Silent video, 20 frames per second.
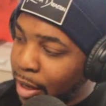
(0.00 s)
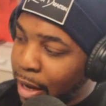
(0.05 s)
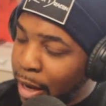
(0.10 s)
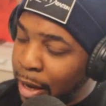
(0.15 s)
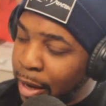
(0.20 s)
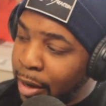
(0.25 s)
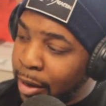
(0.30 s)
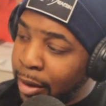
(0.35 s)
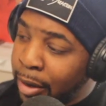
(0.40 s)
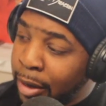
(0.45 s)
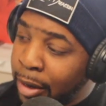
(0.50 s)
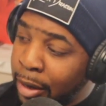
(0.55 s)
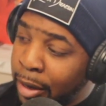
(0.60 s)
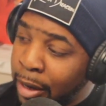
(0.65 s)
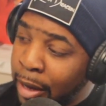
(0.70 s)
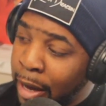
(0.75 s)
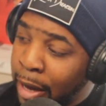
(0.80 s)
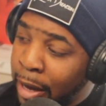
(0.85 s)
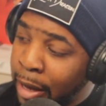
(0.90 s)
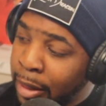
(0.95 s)
Hey,
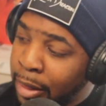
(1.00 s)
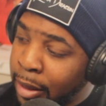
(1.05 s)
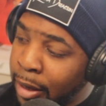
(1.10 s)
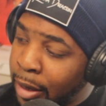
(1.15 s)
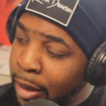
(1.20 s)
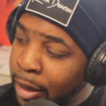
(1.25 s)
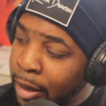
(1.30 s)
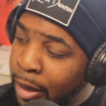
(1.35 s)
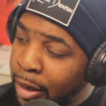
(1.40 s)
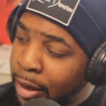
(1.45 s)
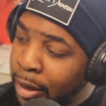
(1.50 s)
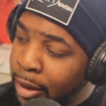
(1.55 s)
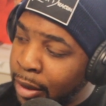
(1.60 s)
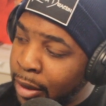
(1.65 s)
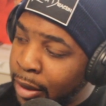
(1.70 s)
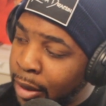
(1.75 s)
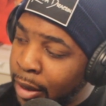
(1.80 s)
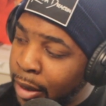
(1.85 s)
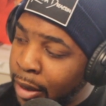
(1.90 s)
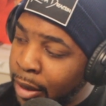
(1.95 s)
everything
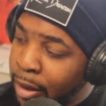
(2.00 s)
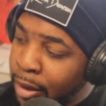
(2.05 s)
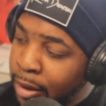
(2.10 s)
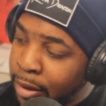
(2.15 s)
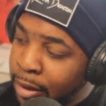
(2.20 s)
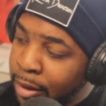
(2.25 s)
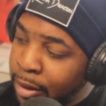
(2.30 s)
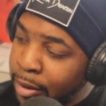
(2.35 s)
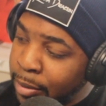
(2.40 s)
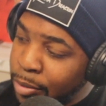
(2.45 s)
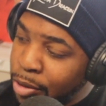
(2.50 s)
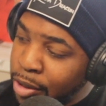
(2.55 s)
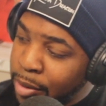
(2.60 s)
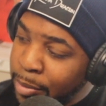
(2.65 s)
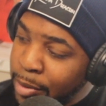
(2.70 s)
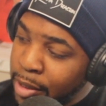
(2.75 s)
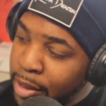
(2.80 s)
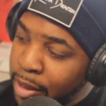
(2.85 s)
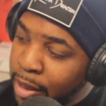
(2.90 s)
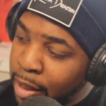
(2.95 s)
that
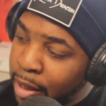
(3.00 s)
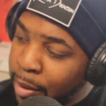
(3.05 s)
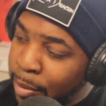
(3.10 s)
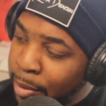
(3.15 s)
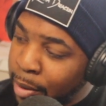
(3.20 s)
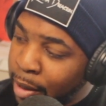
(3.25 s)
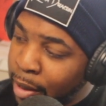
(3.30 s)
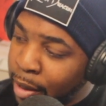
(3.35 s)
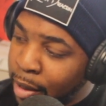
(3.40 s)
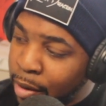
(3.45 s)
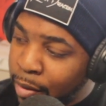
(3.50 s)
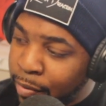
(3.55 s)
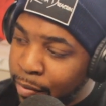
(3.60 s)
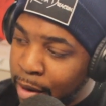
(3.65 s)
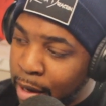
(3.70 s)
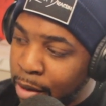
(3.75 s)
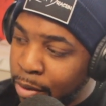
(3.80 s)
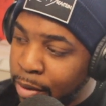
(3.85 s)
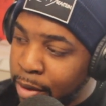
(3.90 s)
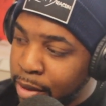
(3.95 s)
Jimmy said, man. Go
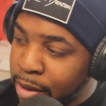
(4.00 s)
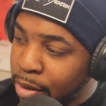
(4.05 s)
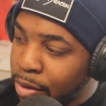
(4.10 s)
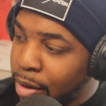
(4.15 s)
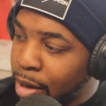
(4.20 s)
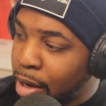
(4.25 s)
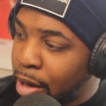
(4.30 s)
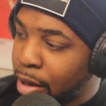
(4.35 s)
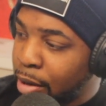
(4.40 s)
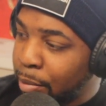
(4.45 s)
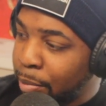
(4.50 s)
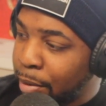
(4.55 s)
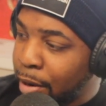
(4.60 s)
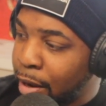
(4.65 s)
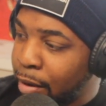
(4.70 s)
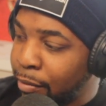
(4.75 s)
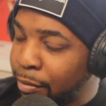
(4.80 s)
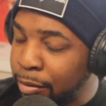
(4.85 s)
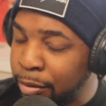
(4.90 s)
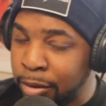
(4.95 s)
follow us on all them
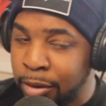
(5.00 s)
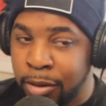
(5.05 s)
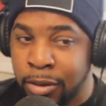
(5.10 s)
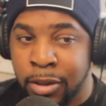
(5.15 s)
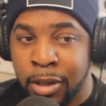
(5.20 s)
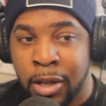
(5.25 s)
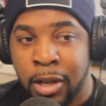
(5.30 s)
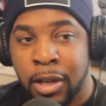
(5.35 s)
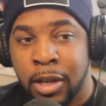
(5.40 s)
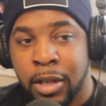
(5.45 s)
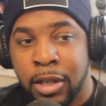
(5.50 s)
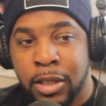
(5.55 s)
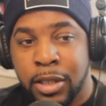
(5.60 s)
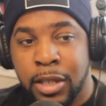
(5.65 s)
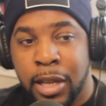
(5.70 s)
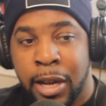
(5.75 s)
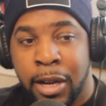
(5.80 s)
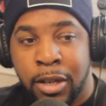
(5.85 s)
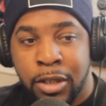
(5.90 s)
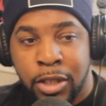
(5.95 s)
platforms.
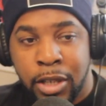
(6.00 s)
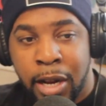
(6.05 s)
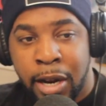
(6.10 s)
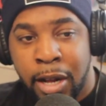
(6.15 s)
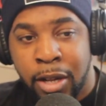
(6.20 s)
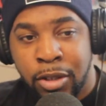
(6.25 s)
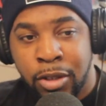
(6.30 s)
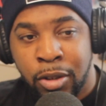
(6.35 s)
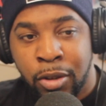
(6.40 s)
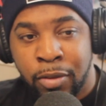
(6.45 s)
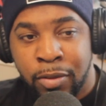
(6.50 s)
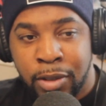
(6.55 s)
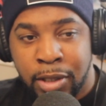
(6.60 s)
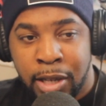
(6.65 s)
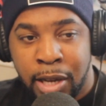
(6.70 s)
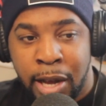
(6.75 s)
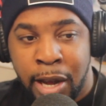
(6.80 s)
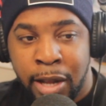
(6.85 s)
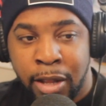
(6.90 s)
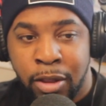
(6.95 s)
Shout out to you for
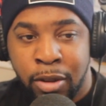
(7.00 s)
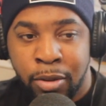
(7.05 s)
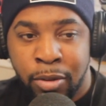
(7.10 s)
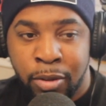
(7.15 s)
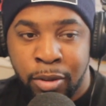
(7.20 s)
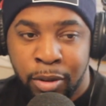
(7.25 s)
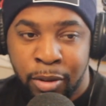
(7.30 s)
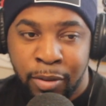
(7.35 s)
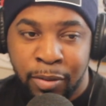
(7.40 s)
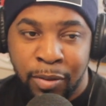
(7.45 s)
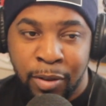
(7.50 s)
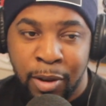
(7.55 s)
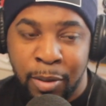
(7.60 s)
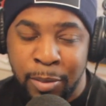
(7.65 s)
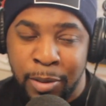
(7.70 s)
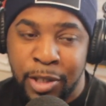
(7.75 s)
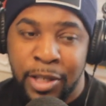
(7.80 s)
sliding through. You feel me?